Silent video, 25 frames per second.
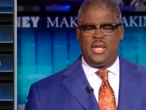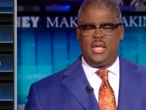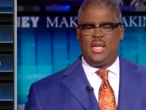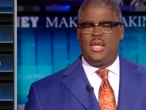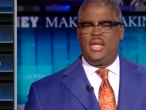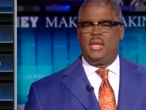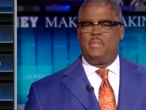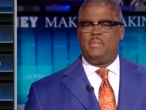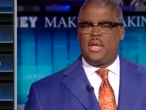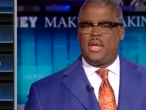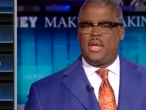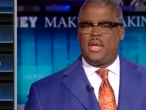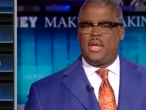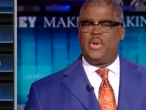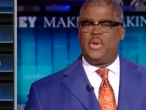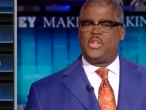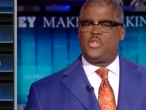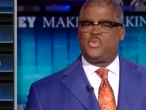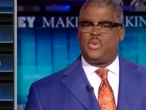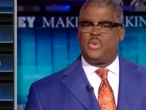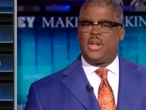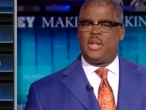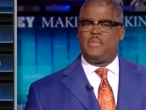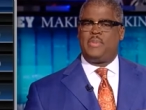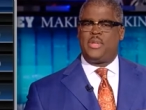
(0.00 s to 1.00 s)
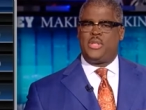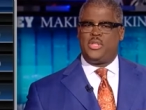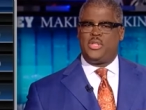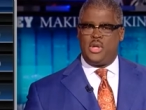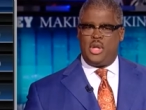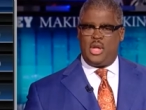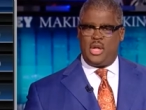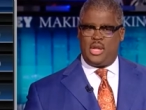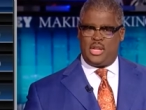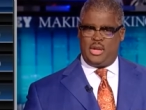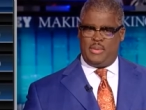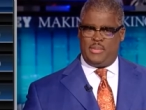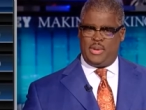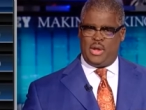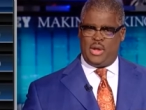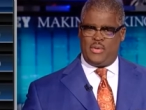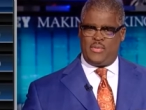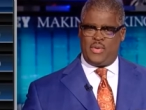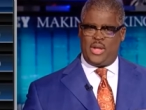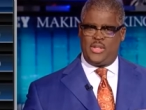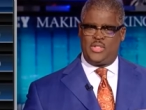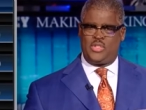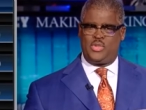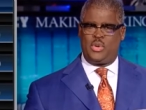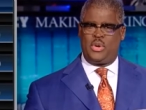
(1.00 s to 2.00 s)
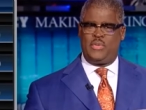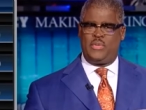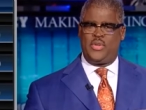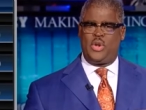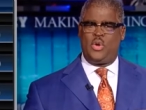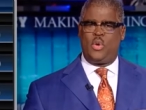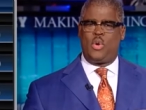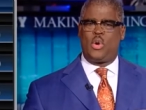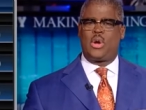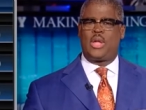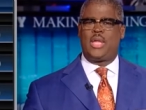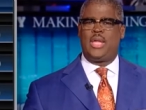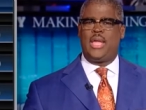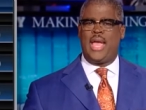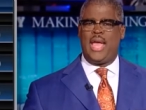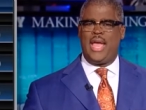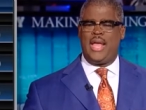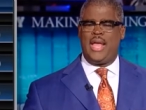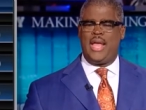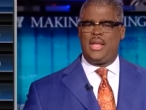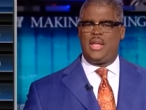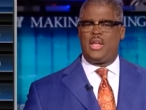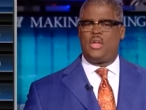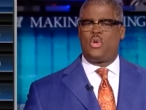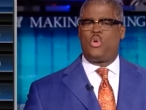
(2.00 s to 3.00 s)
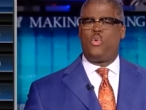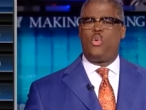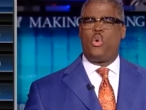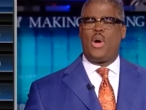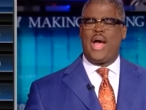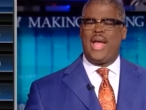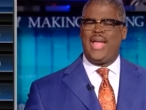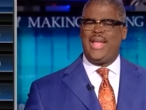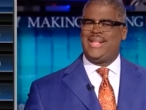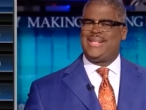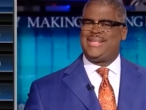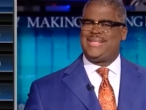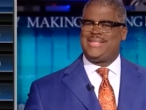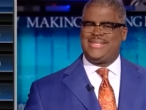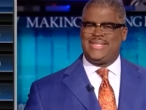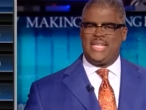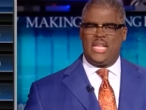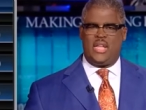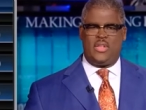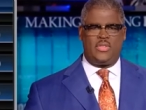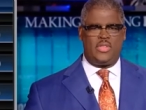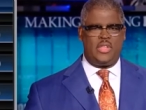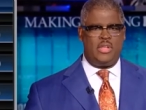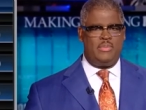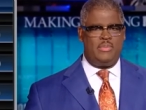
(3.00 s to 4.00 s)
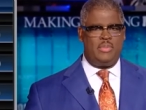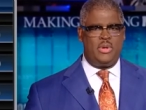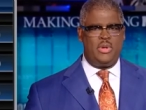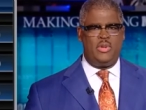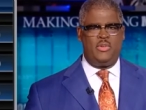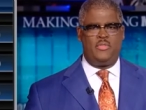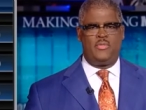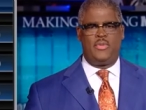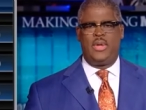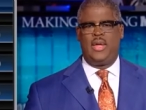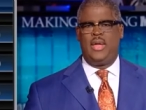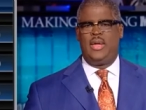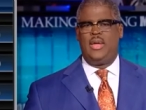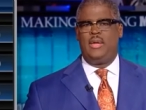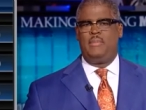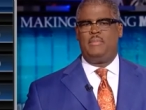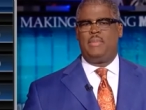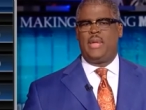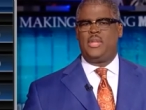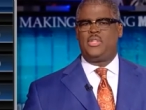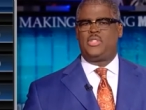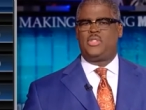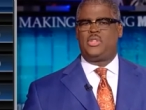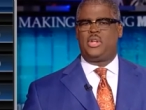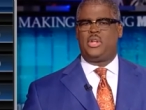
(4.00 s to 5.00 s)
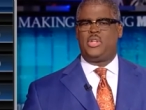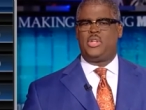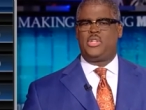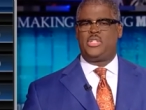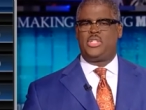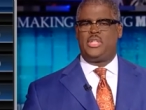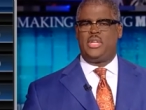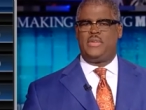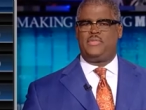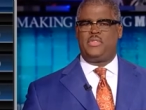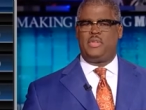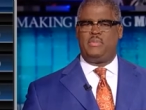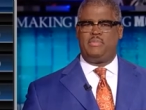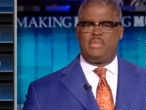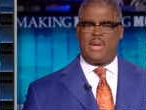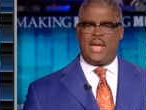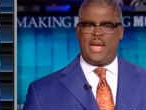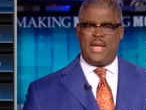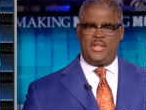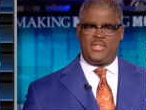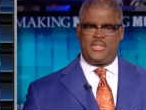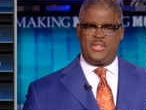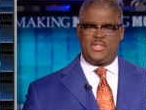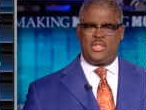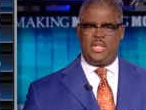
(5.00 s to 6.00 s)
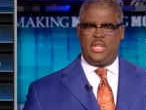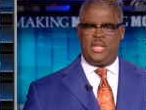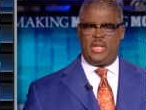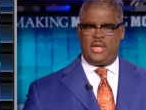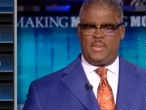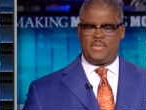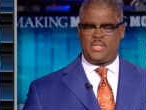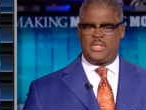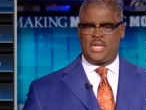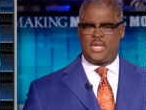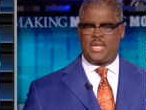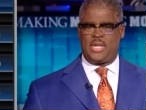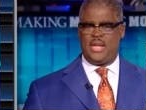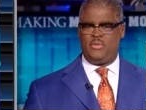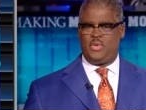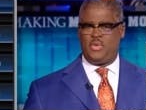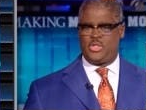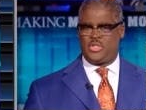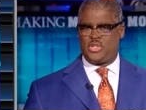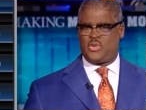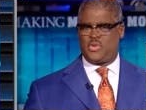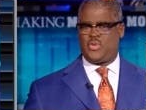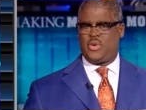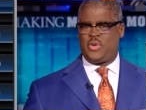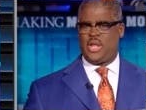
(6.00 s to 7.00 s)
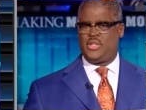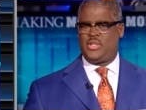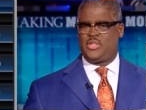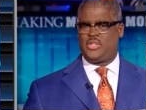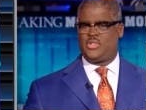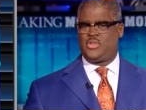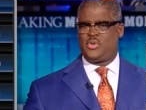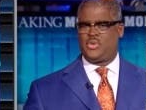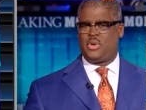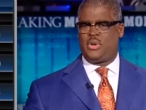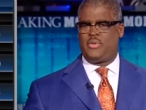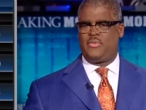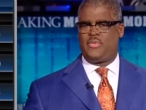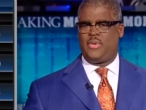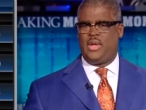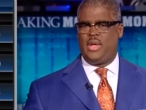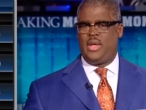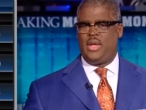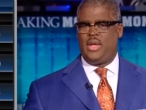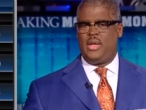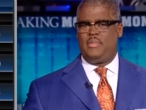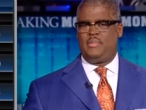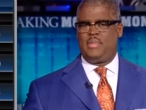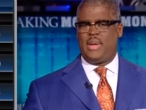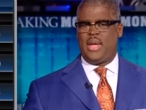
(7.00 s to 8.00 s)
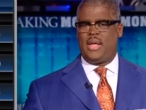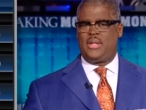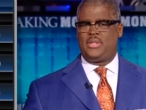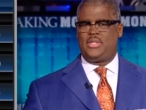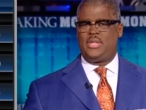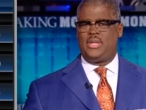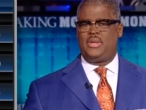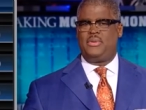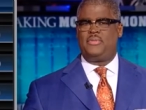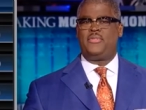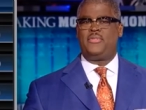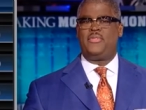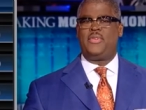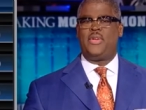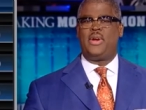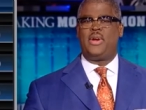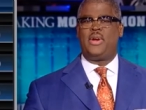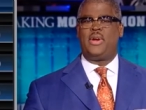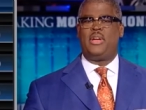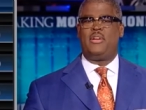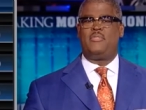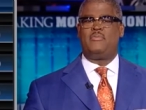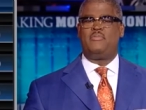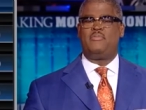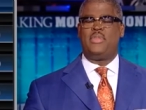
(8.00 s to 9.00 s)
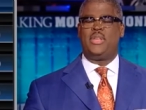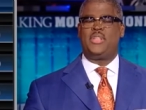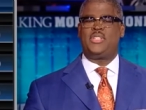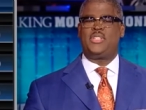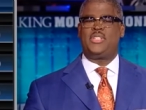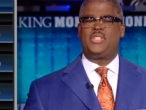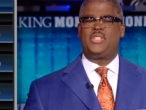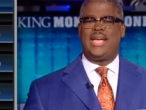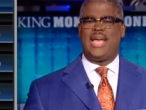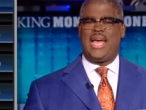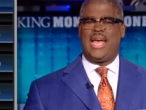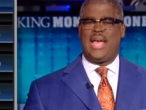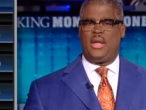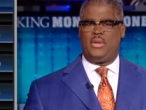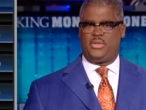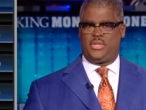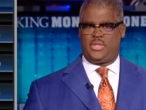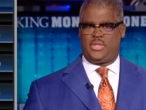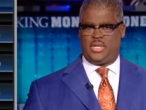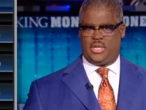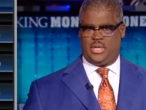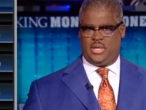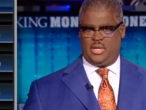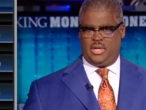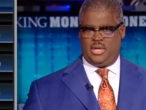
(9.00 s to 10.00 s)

by the way, is what I've been talking about, right? Sort of an organic, quiet, stealthy move based on a shift in bias to the upside, which creates a sort of mounting fear of missing out.